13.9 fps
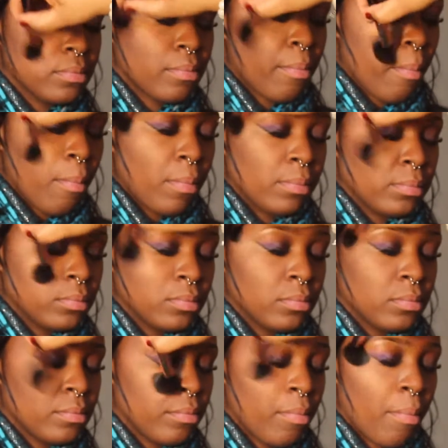And I'm putting
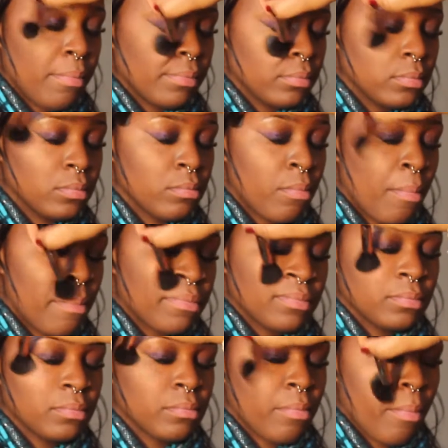that at the top of
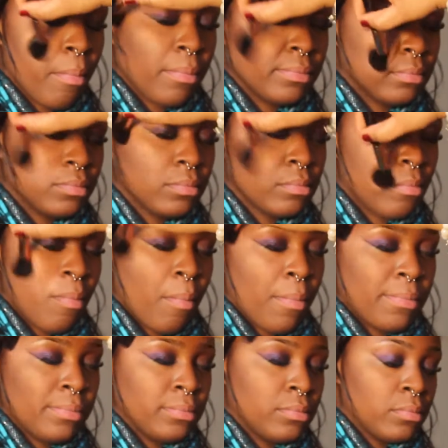her cheeks, like right under
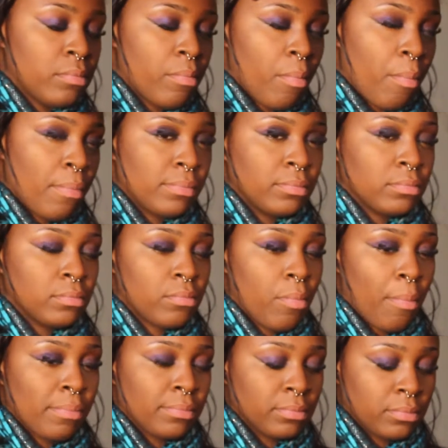her eye, and
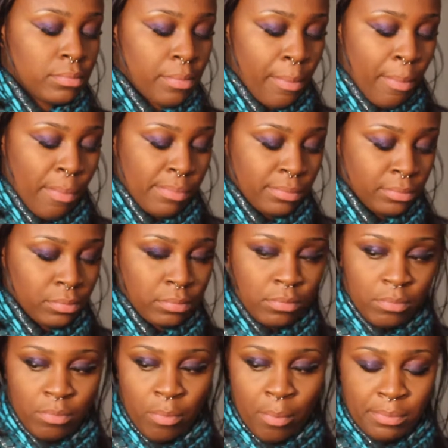blending that in with the
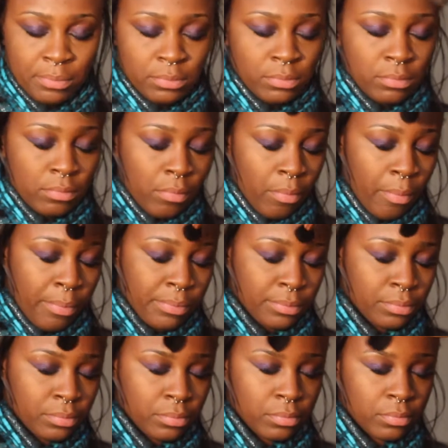contour color so
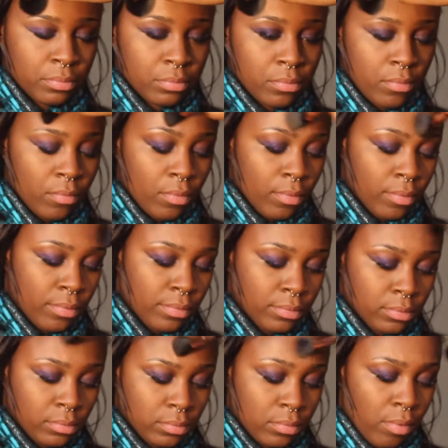there's
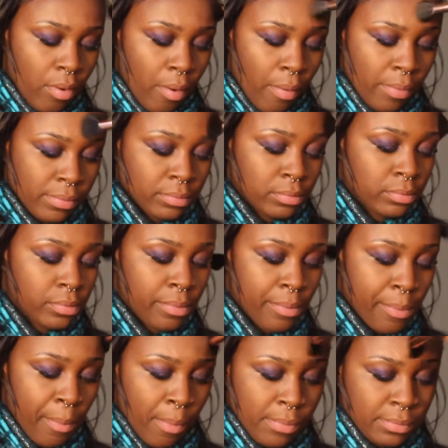no stark,
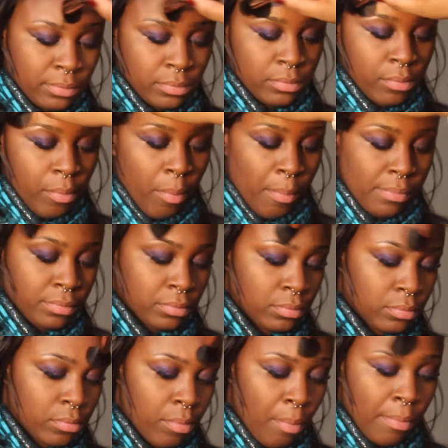harsh
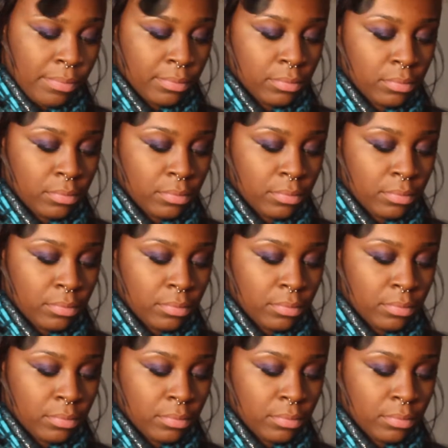lines.